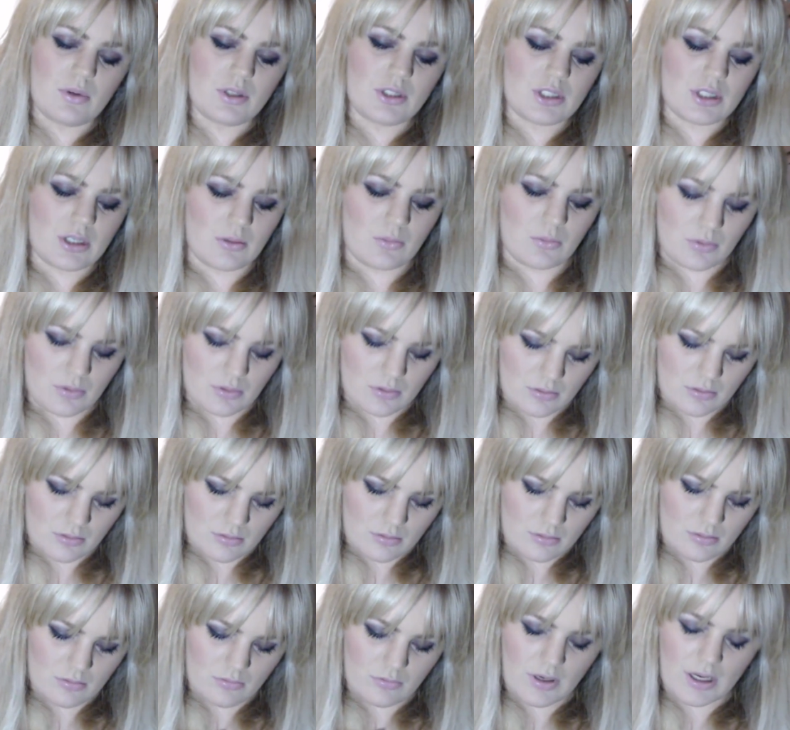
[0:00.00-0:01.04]
which I wouldn't
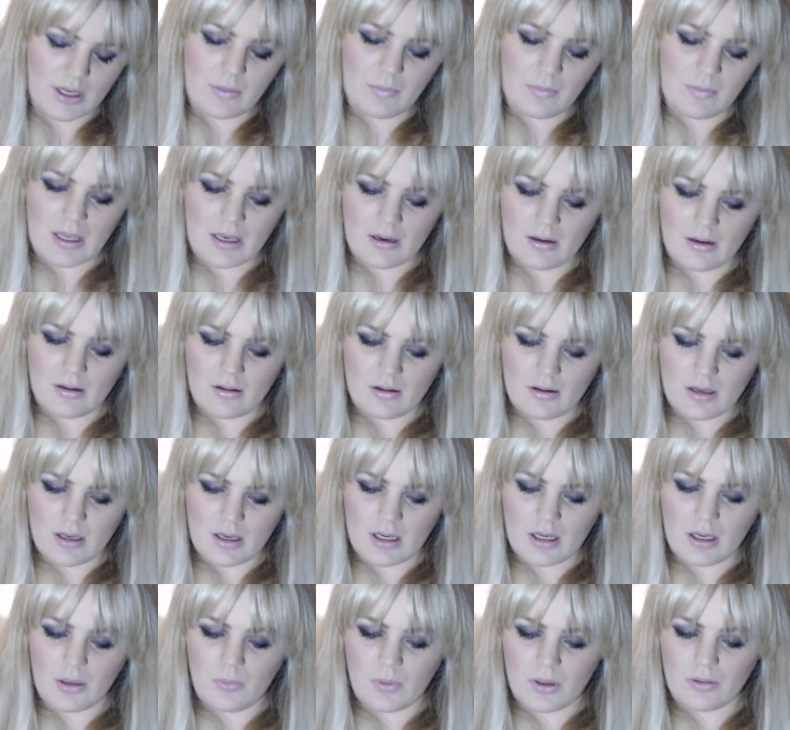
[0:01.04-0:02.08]
recommend
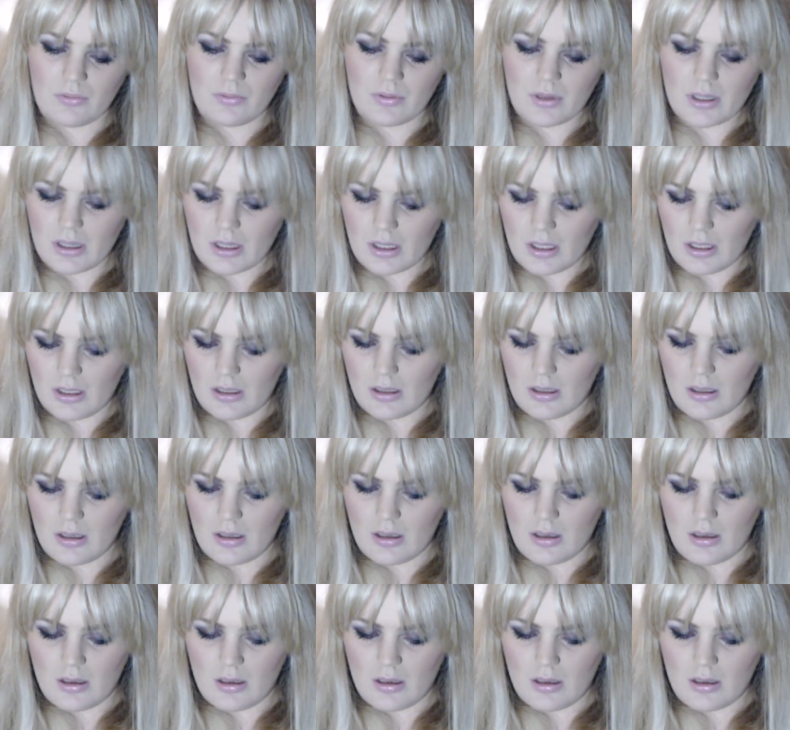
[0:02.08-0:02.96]
to anyone really,